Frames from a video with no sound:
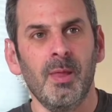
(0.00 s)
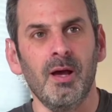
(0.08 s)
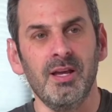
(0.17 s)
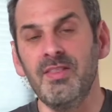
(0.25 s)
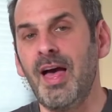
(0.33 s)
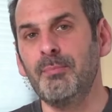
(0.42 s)

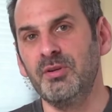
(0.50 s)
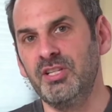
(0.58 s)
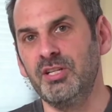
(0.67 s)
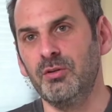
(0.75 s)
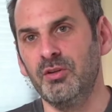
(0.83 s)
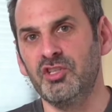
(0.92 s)
Uh, in that
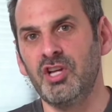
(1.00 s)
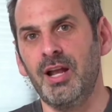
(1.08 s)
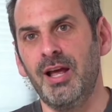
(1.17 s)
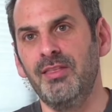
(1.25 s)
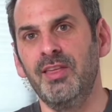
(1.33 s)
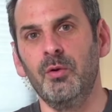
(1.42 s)
particular
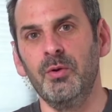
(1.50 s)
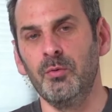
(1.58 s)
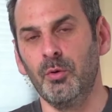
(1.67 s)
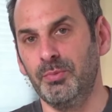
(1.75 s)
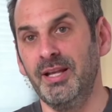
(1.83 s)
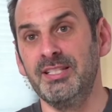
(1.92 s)
shot, I think we
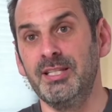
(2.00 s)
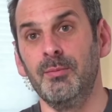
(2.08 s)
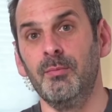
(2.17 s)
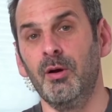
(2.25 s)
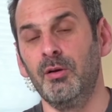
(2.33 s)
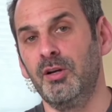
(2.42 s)
replaced
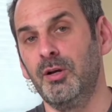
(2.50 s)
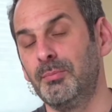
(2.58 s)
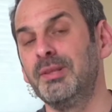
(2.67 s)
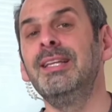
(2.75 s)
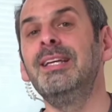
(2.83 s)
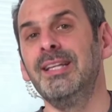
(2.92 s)
him
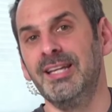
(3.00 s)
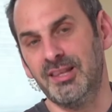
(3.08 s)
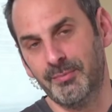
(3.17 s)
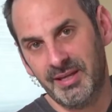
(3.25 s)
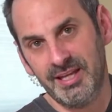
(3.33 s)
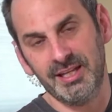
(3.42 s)
completely at
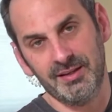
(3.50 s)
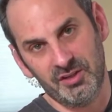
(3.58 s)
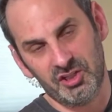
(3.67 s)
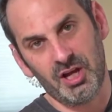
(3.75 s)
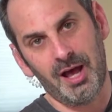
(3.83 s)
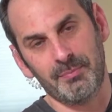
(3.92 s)
the beginning of
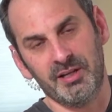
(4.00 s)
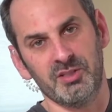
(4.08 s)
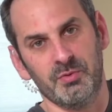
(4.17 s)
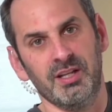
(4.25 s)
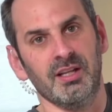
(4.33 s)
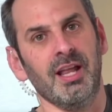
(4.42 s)
the shot
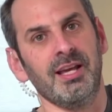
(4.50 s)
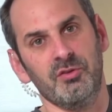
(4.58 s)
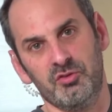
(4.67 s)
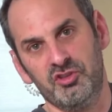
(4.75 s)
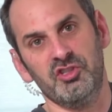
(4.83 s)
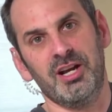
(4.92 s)
because we didn't like
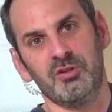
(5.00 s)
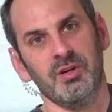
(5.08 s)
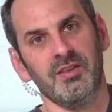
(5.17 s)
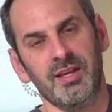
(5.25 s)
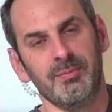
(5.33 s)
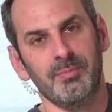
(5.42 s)
the
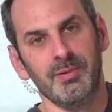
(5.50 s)
trajectory at the